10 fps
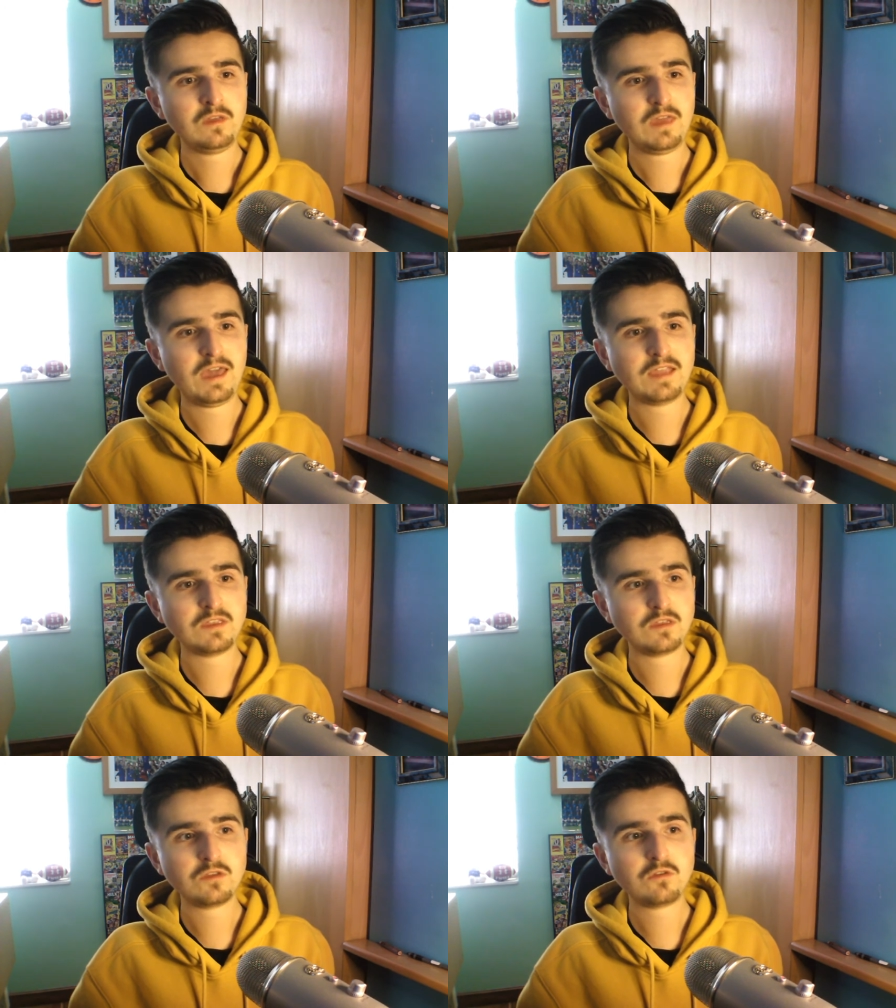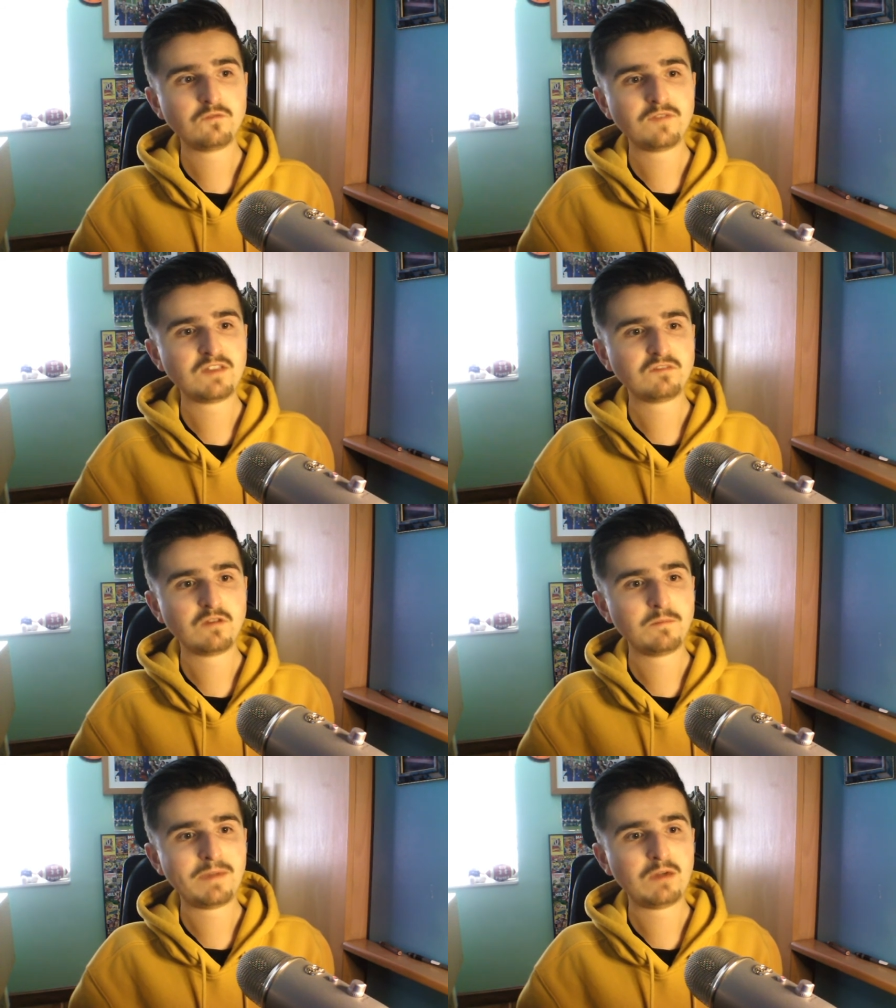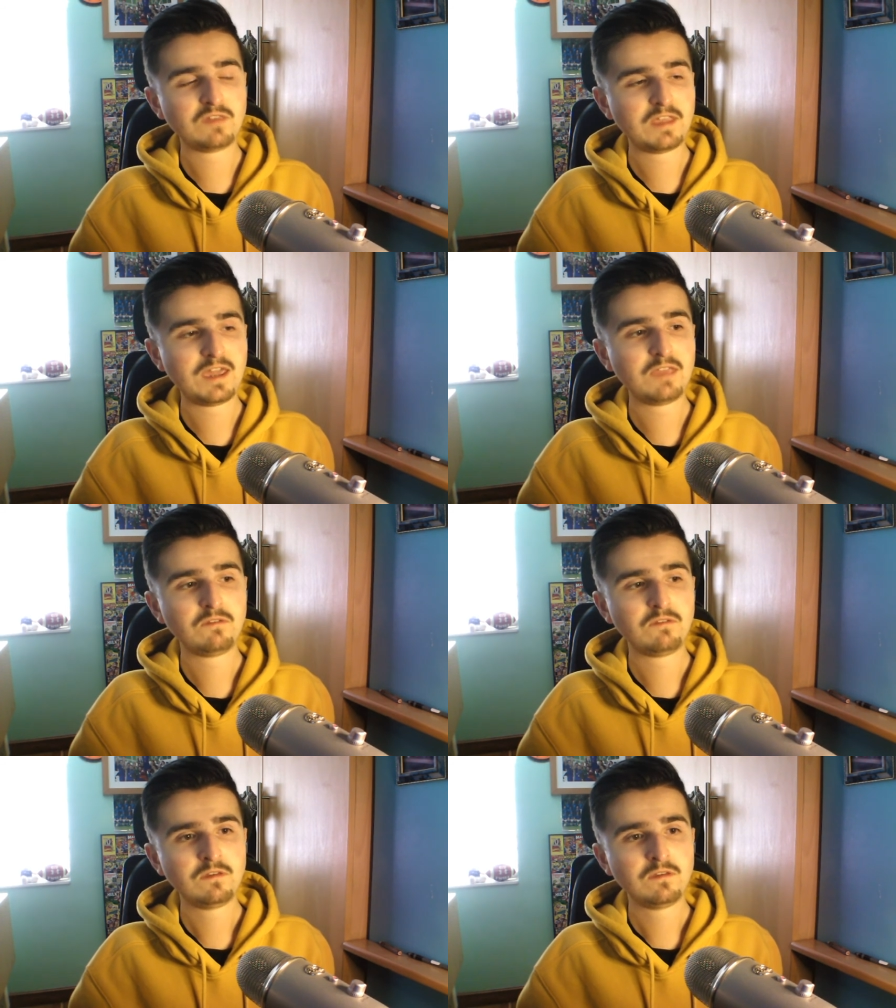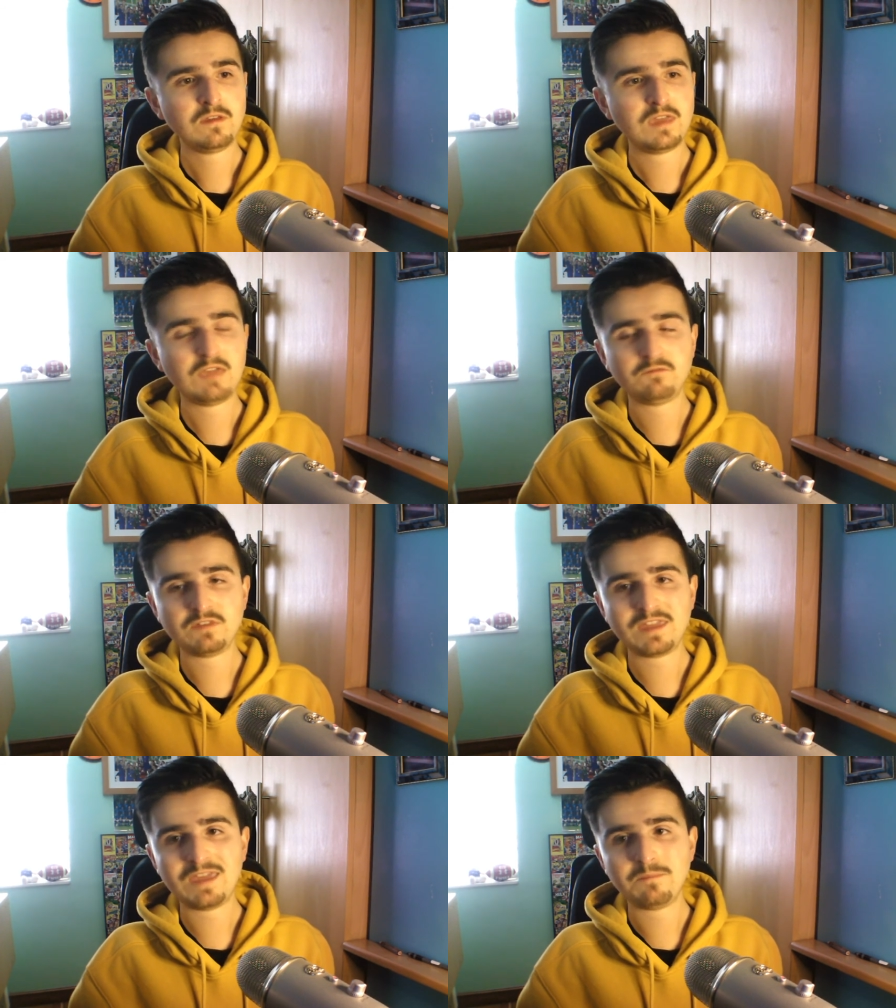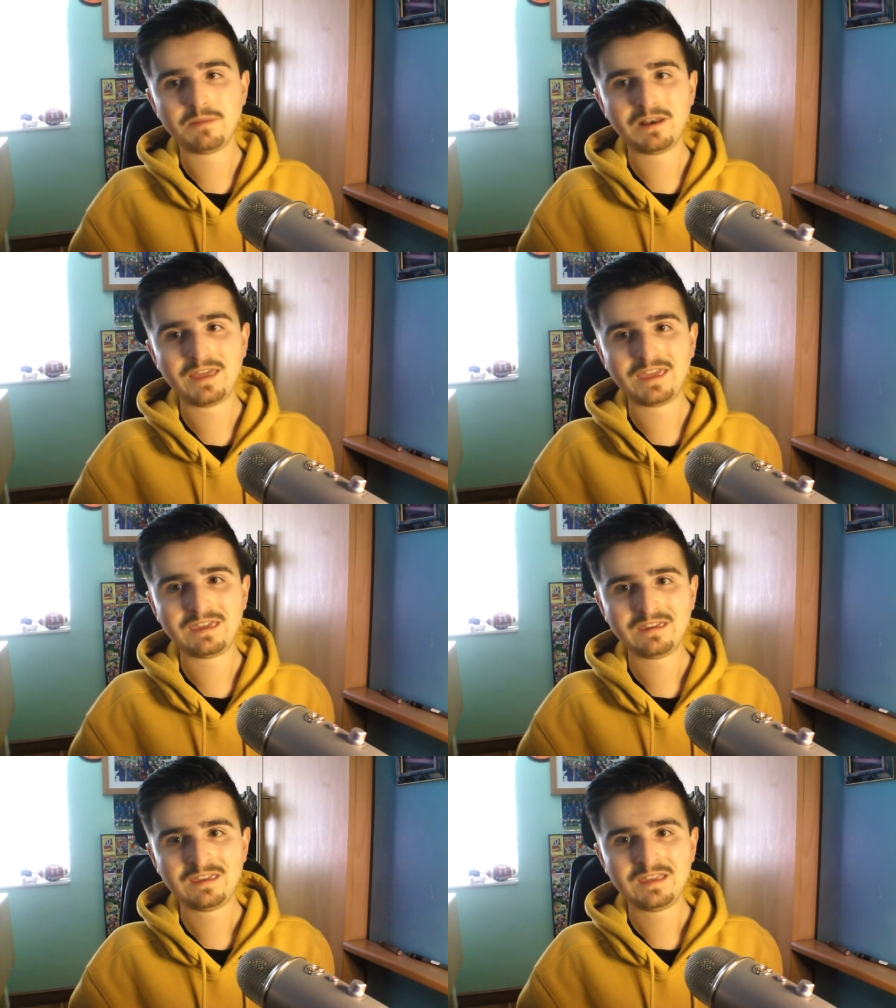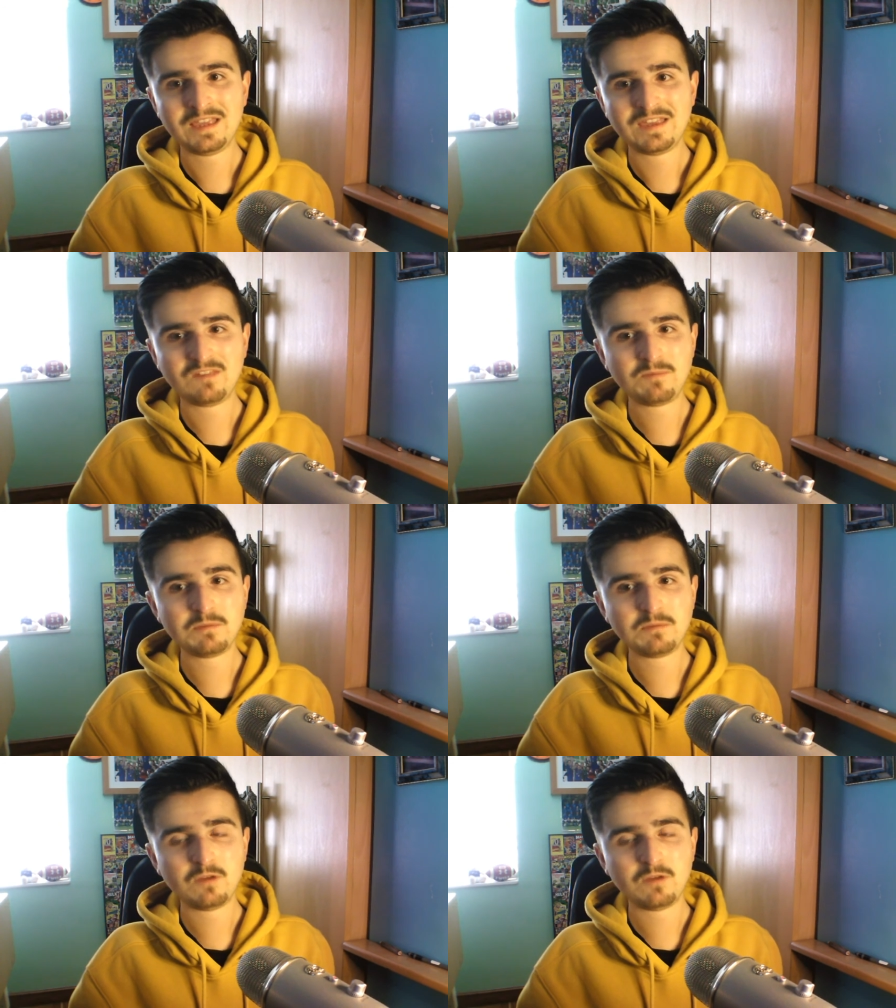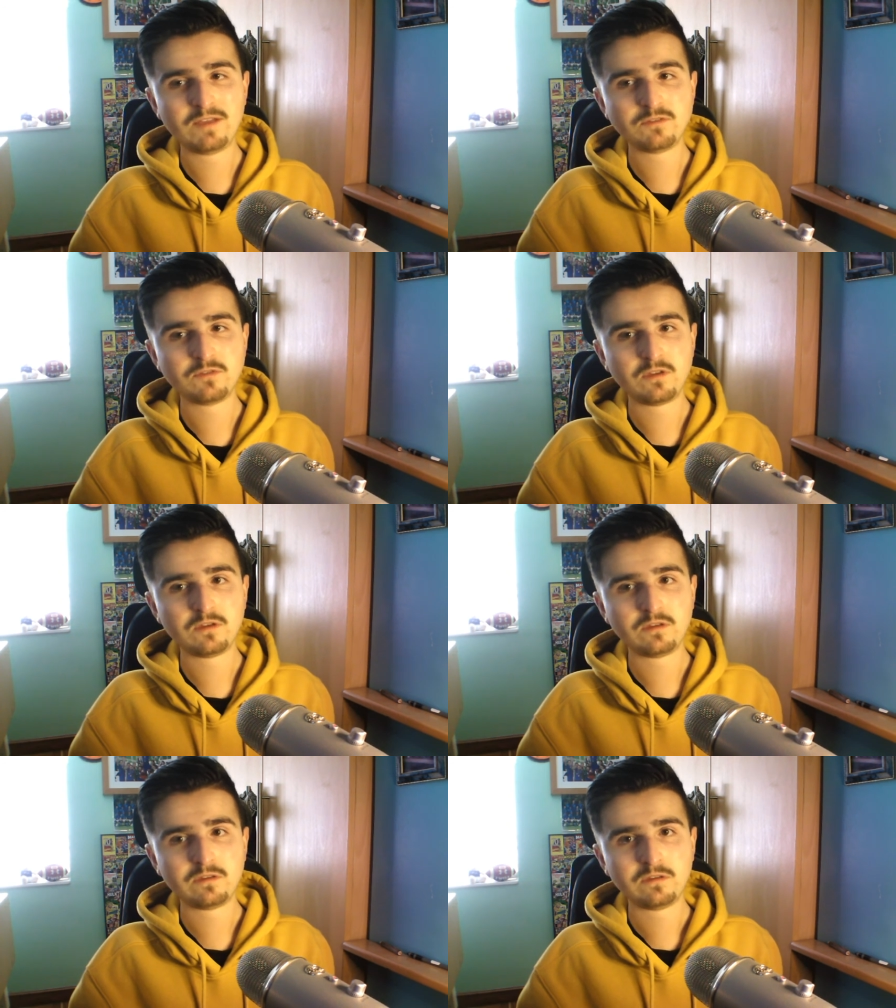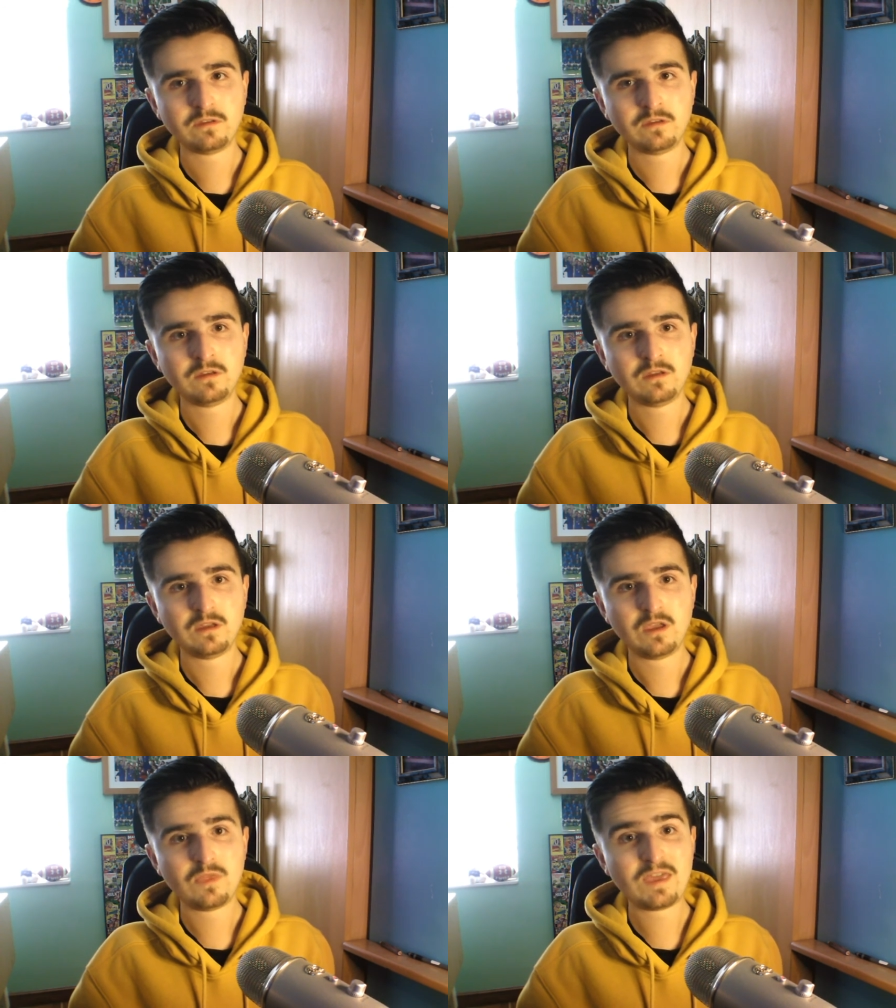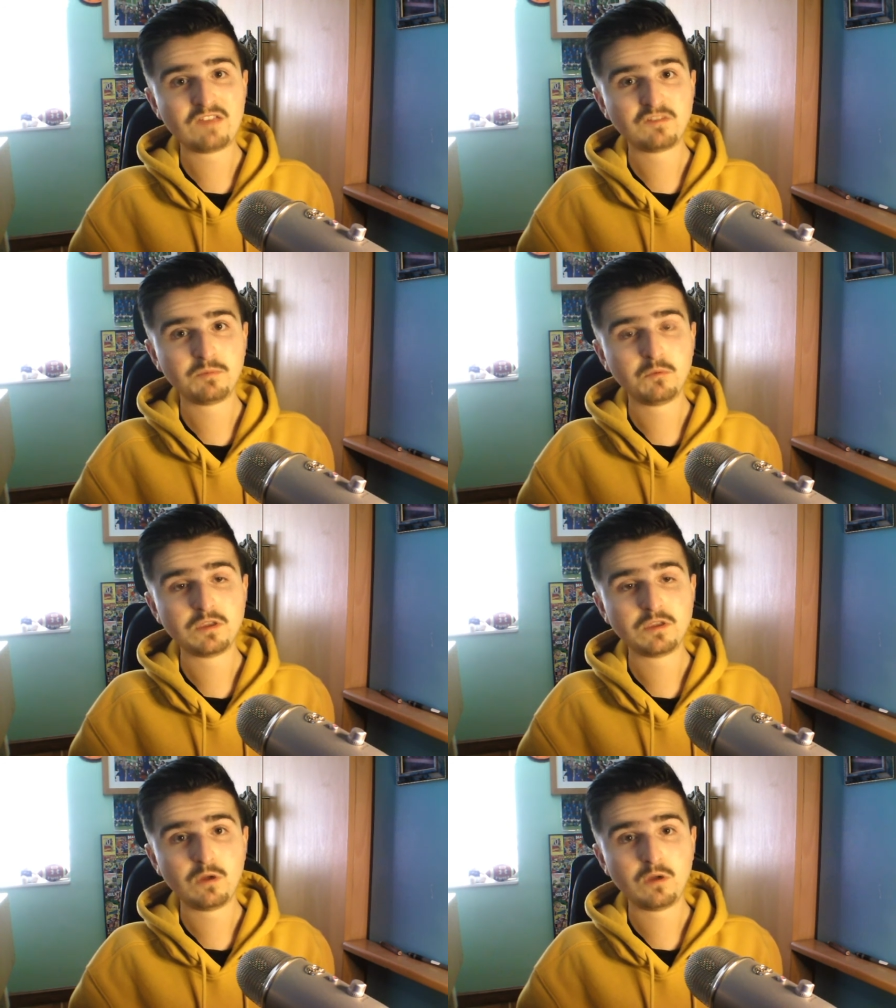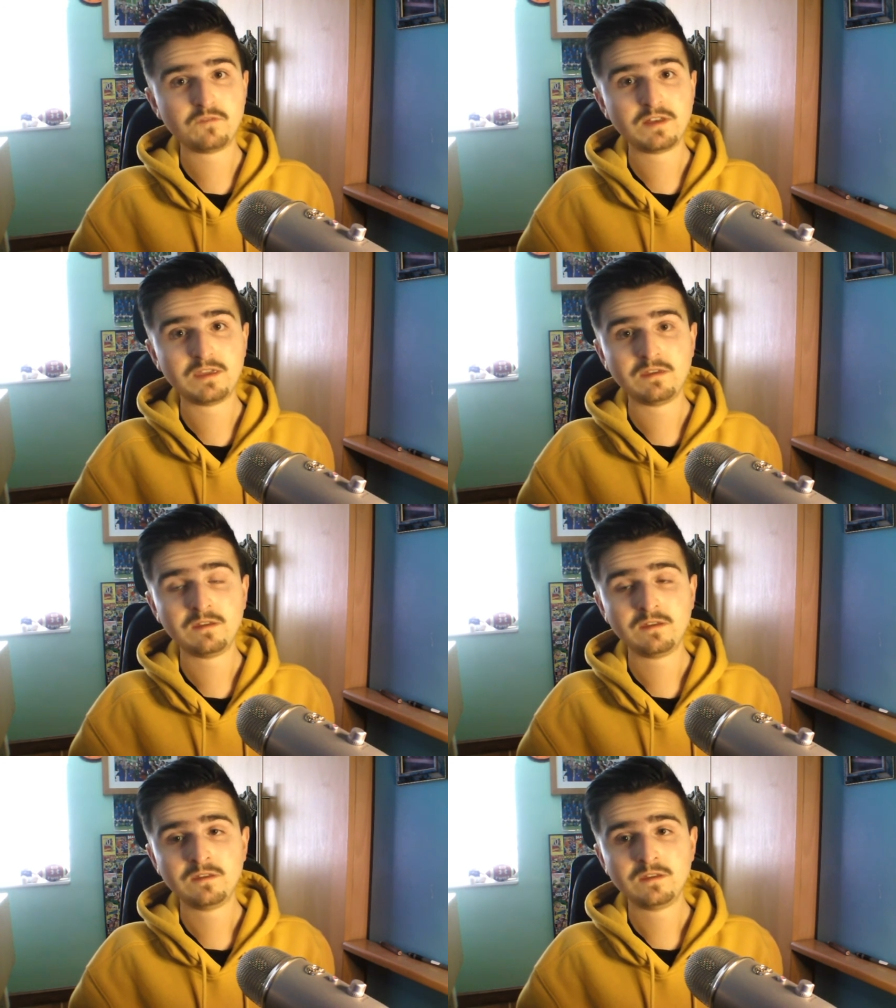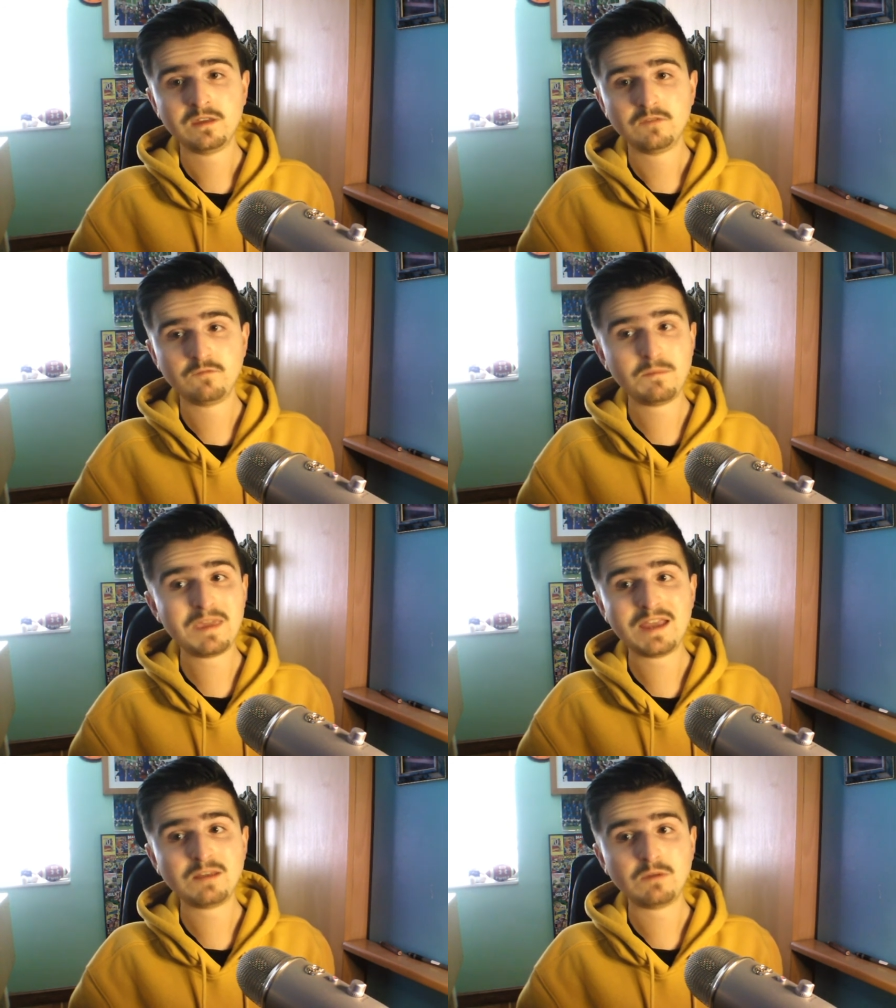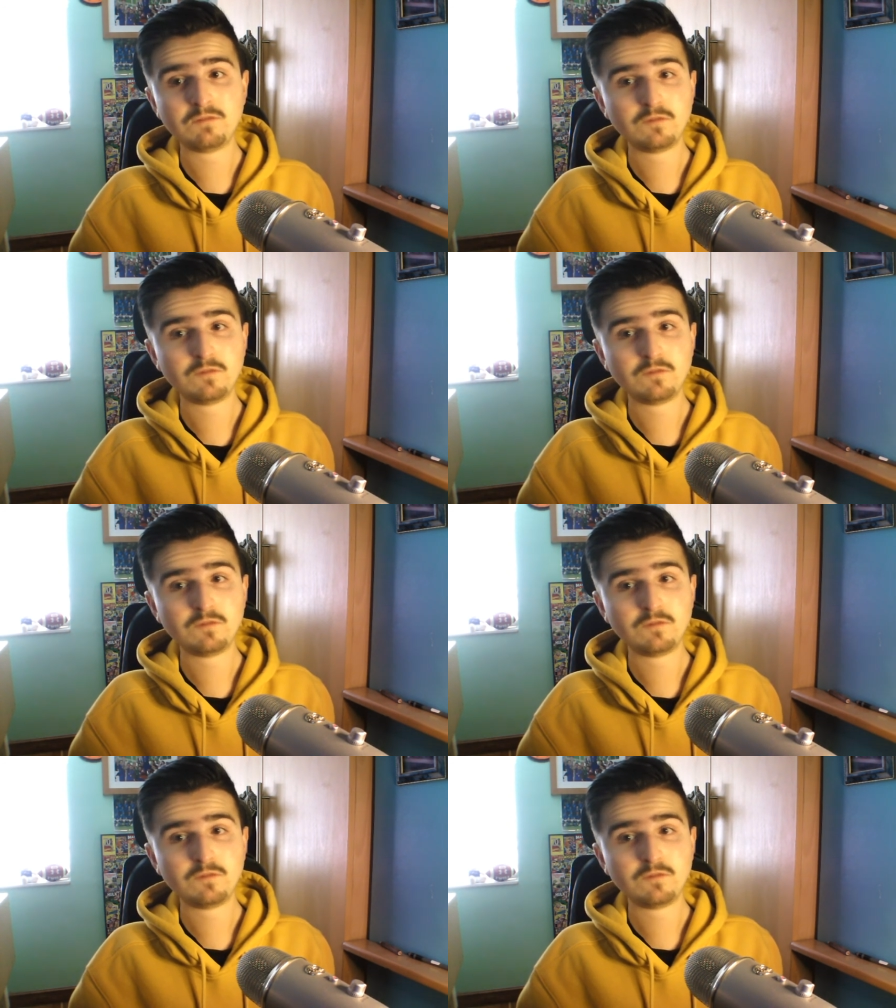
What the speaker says: And you do face your own battles in your head every day, but like, there's people that are around you that are there supporting you, hopefully. For me, anyway, for